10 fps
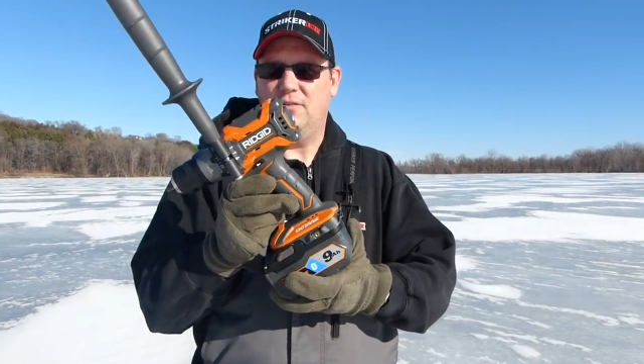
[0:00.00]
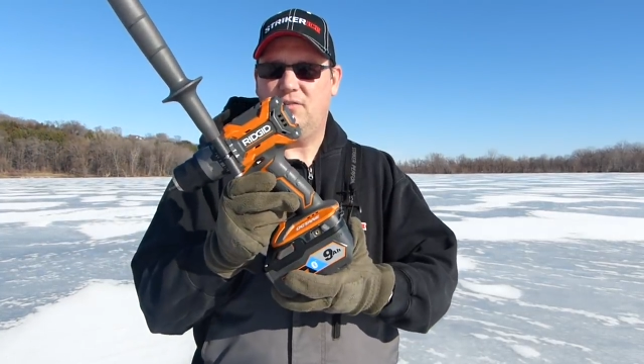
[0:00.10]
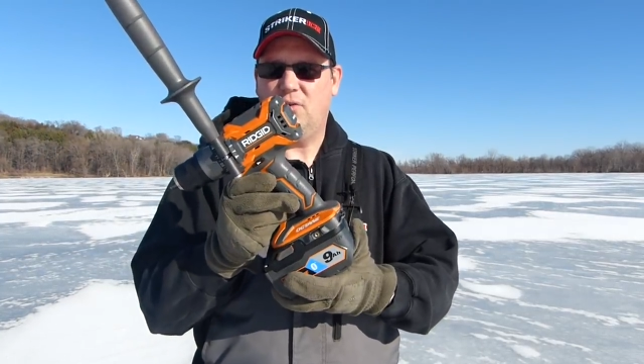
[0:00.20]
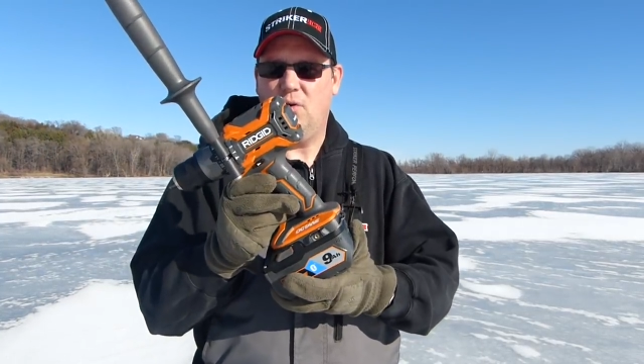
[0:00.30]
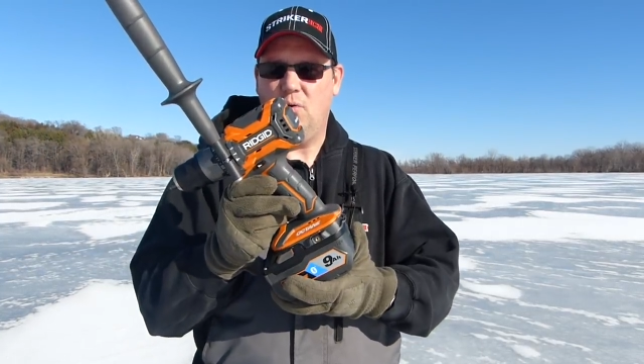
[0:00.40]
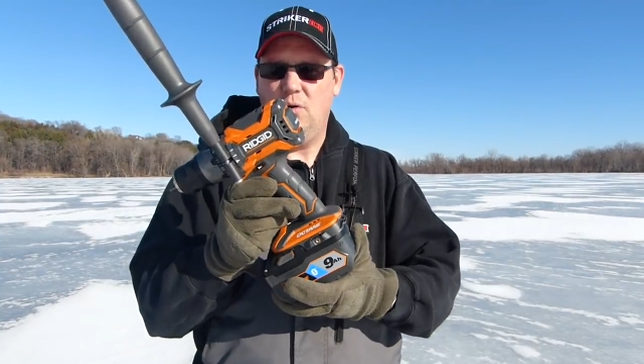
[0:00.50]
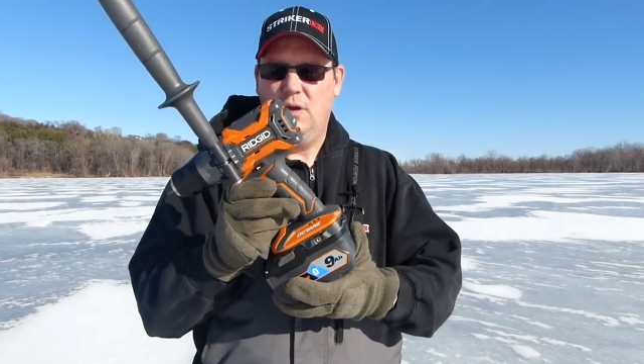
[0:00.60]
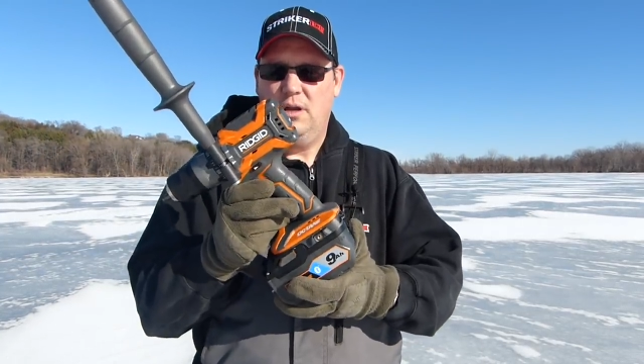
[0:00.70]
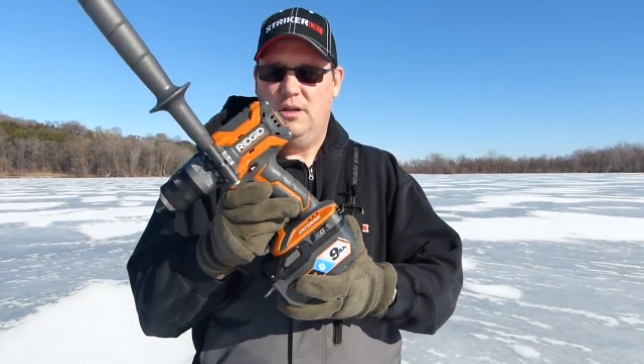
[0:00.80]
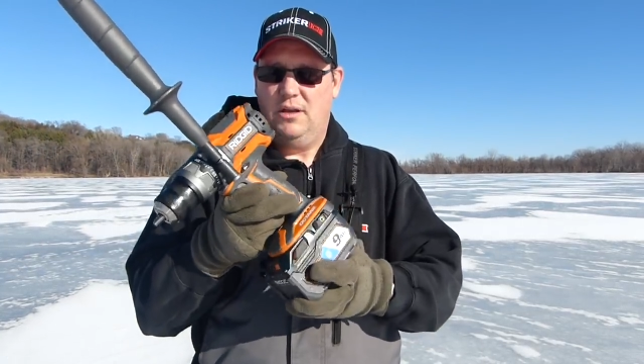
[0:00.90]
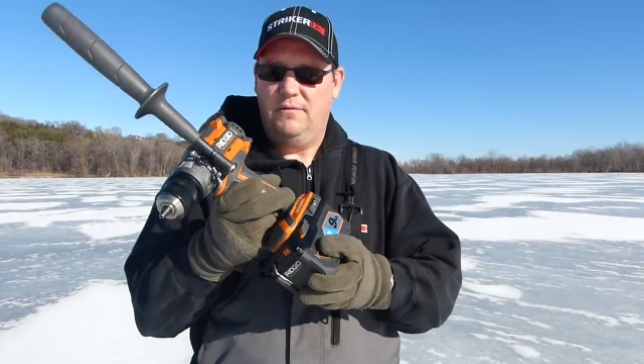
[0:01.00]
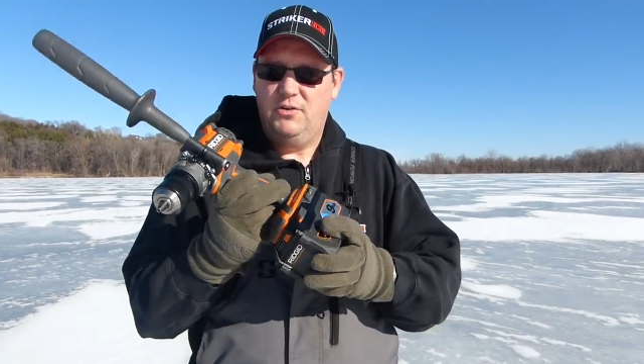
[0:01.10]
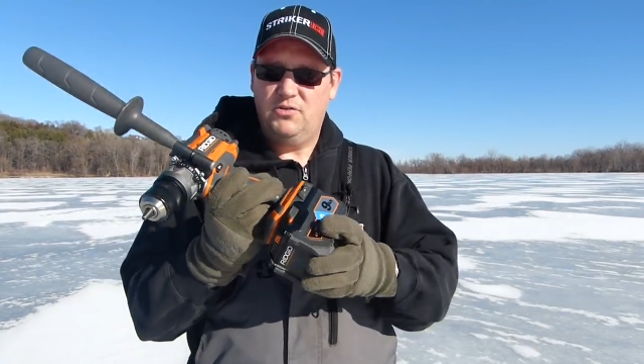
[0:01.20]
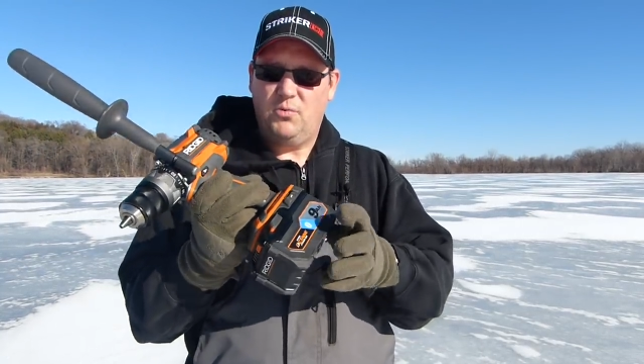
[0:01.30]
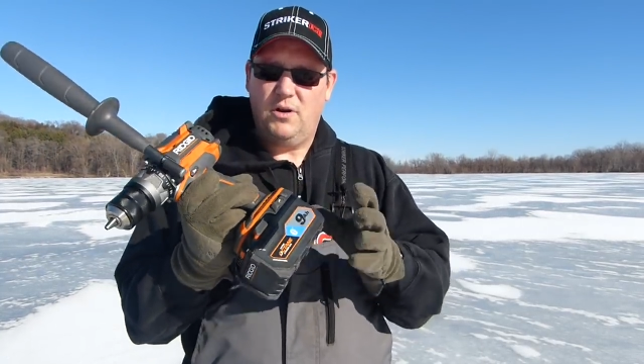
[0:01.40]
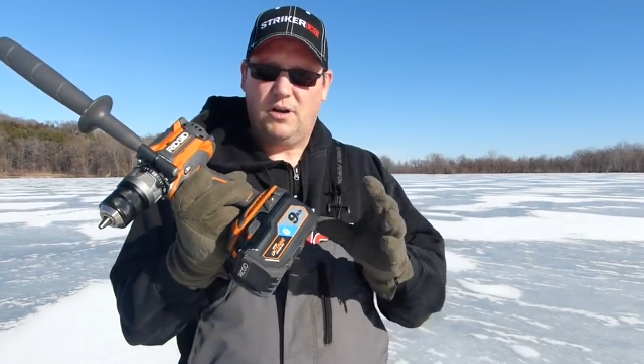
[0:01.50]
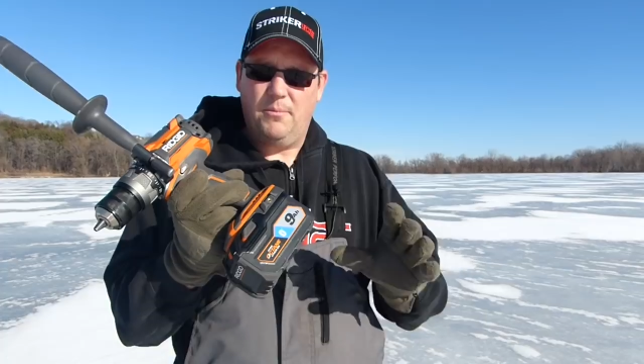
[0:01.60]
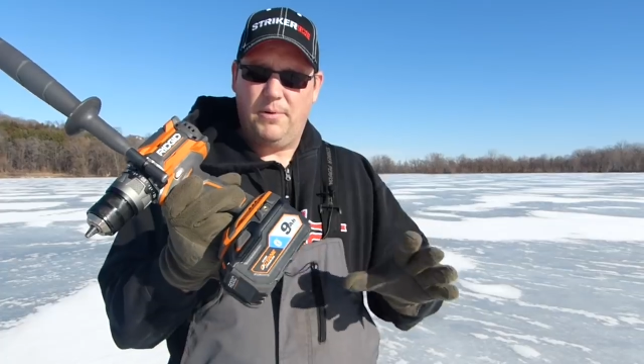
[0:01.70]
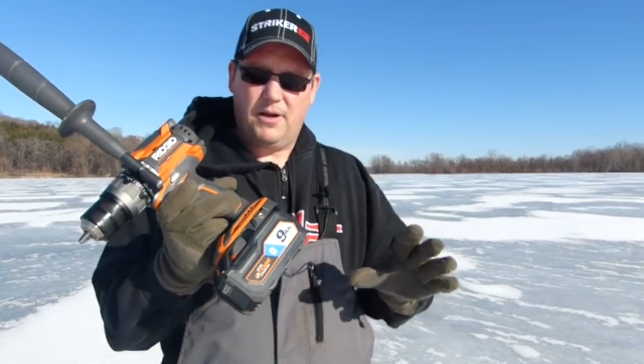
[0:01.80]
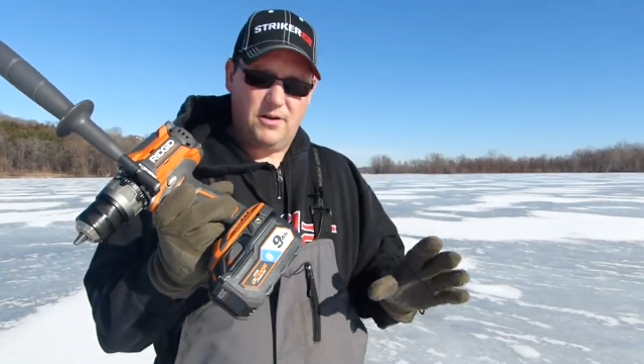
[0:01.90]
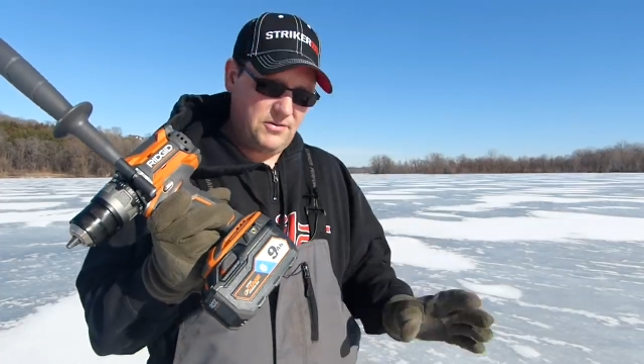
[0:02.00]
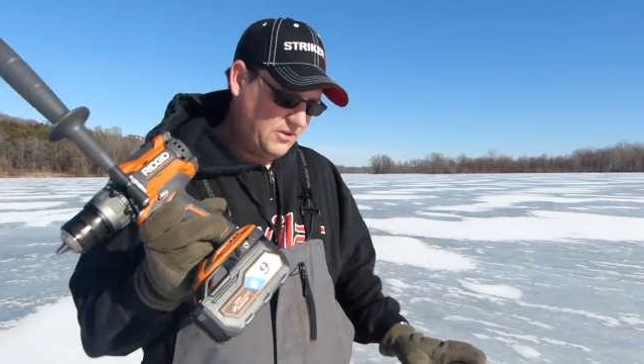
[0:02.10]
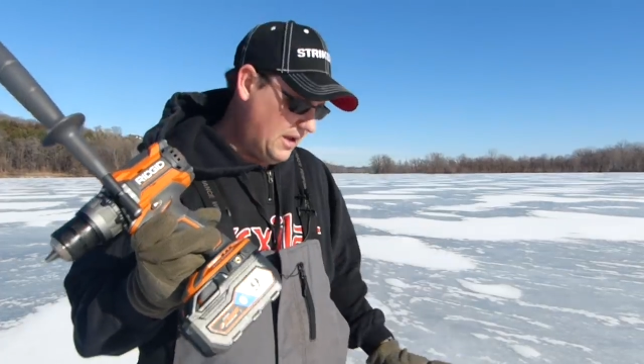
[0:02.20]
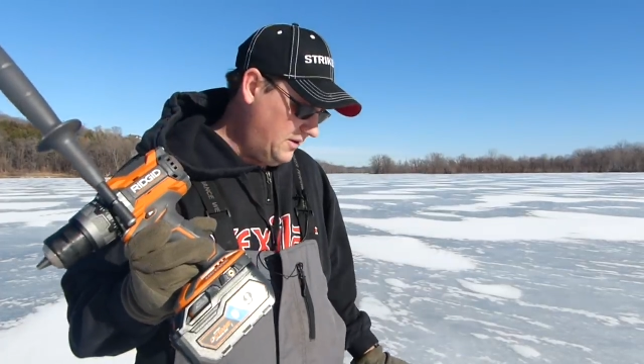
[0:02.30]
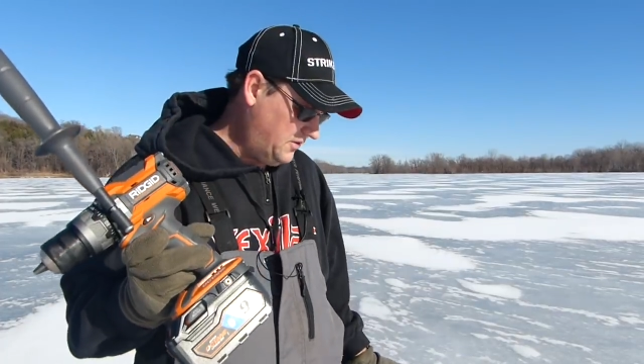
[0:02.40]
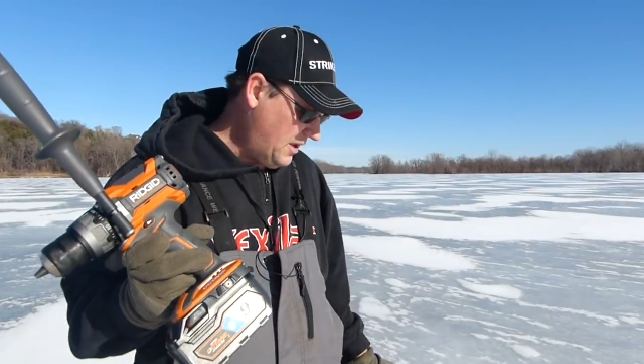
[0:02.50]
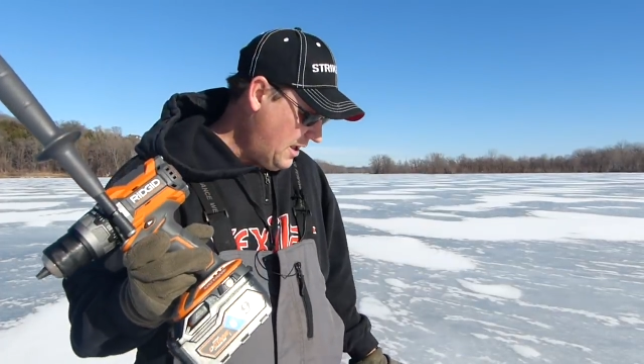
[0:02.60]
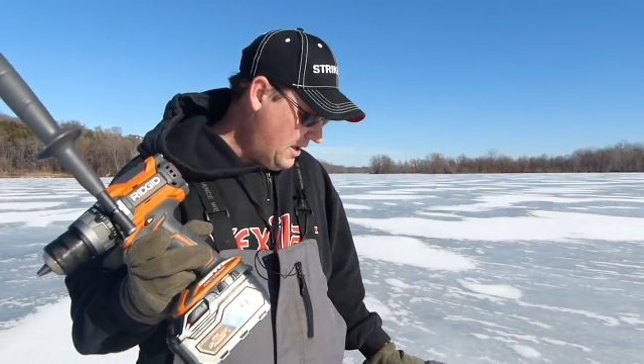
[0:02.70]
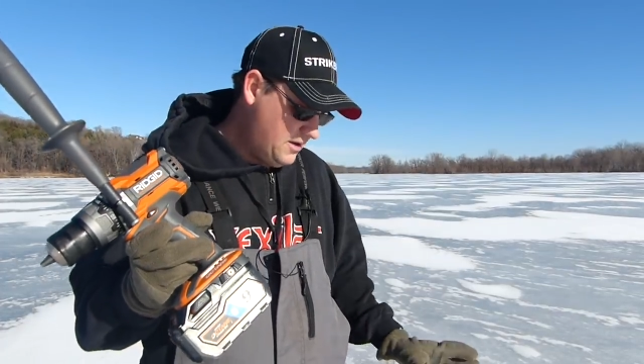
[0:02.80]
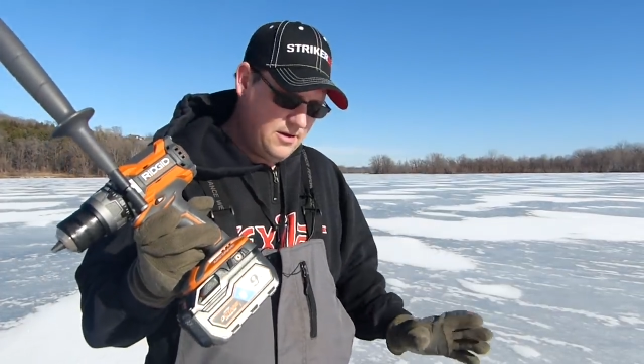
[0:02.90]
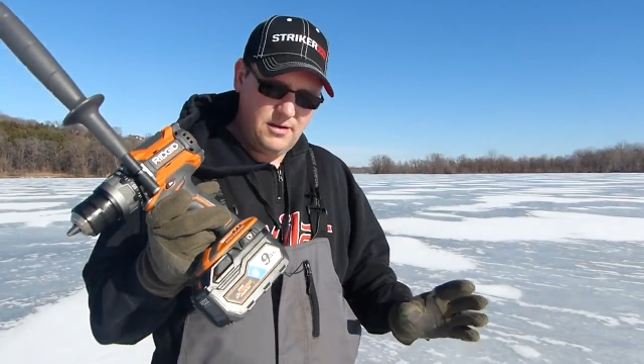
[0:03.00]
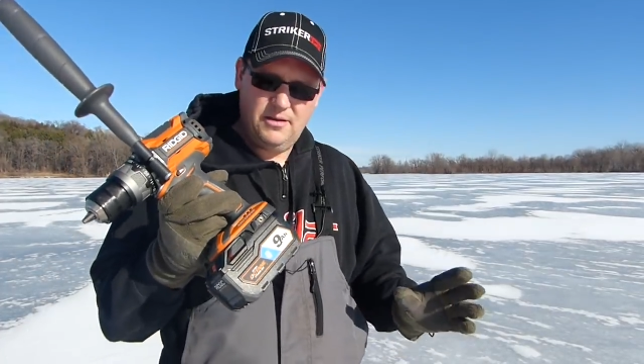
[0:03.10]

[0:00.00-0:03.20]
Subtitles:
So if you just want to compare side to side,